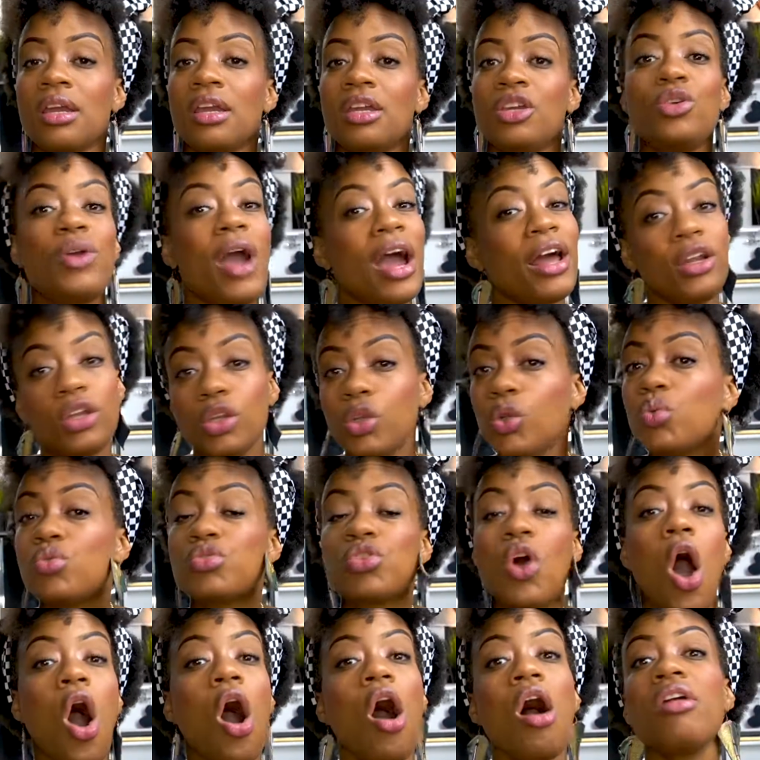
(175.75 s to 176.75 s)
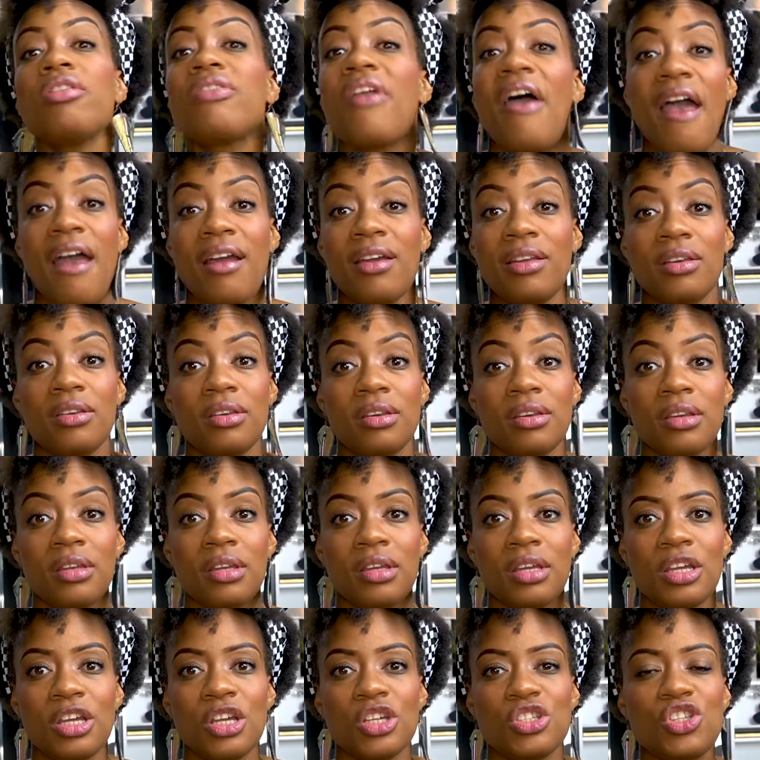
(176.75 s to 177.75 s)
You got to lose all that.
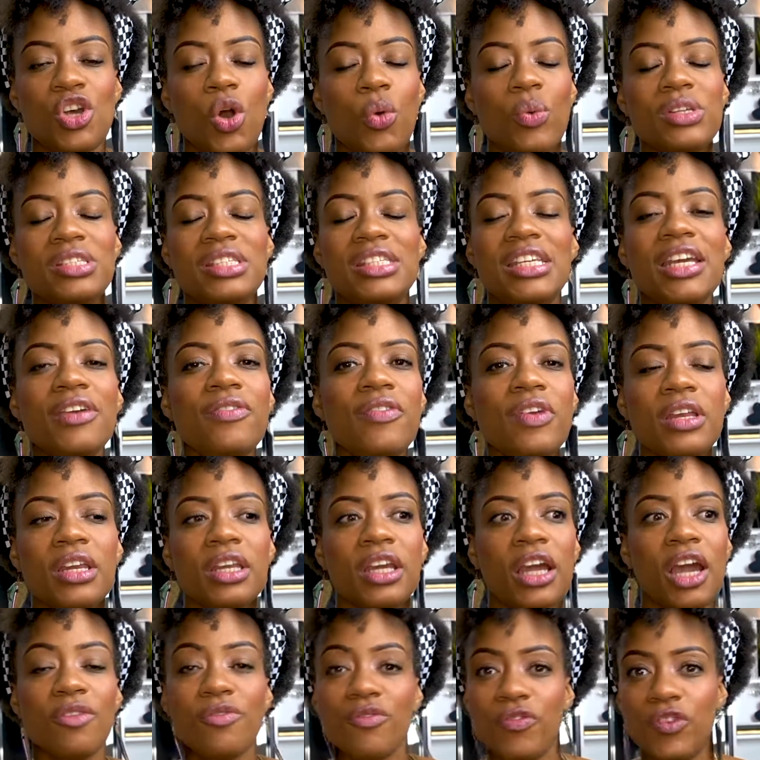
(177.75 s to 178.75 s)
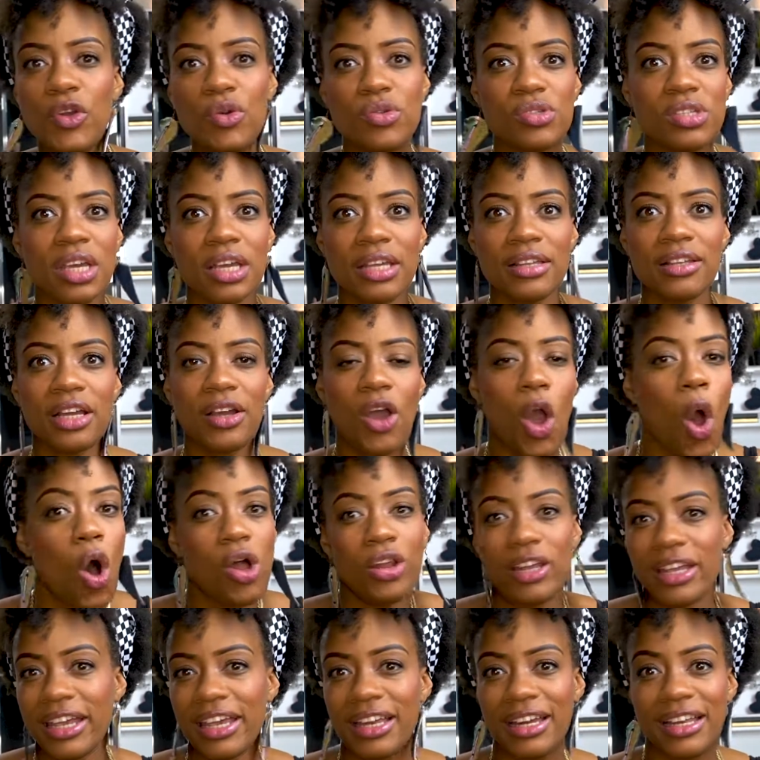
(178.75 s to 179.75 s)
So it's even confusing
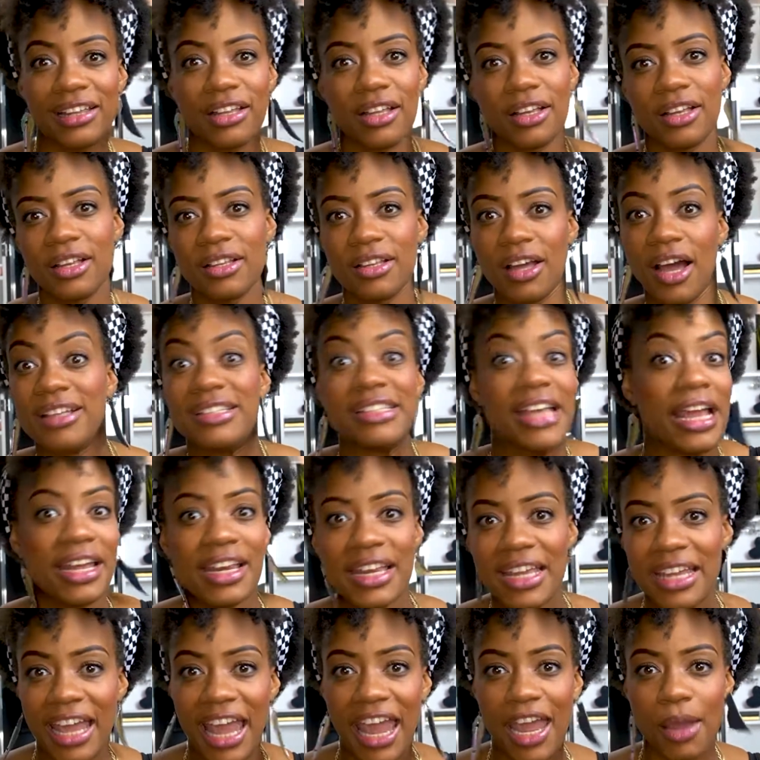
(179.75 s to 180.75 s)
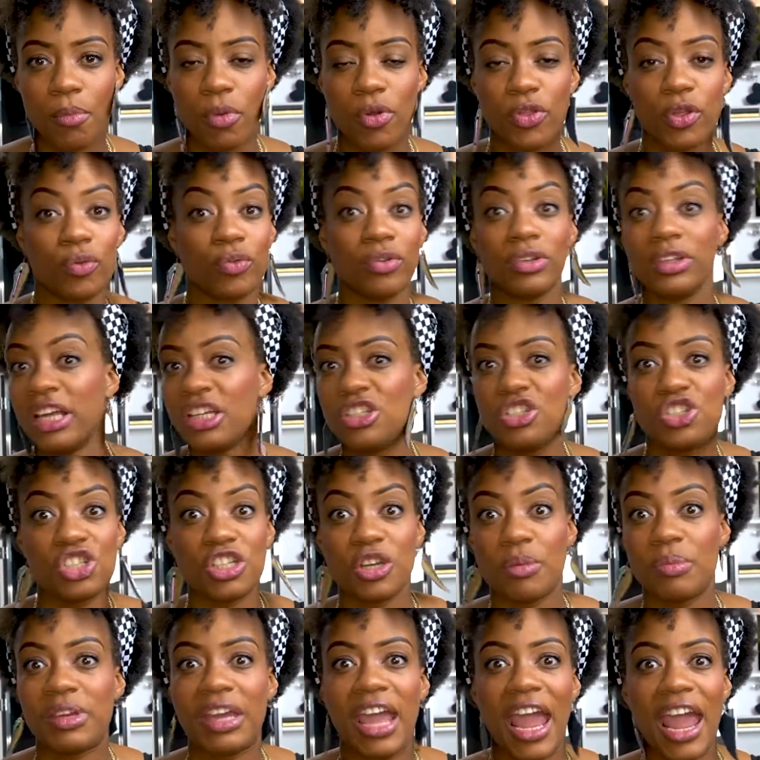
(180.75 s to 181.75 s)
calling it a a dating game or the
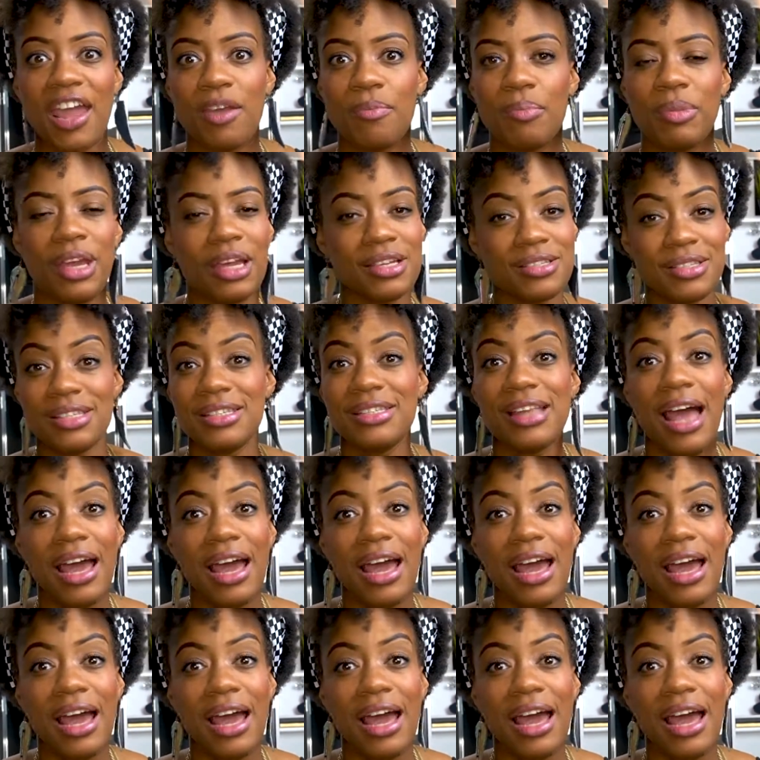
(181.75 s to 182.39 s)
relationship game because it's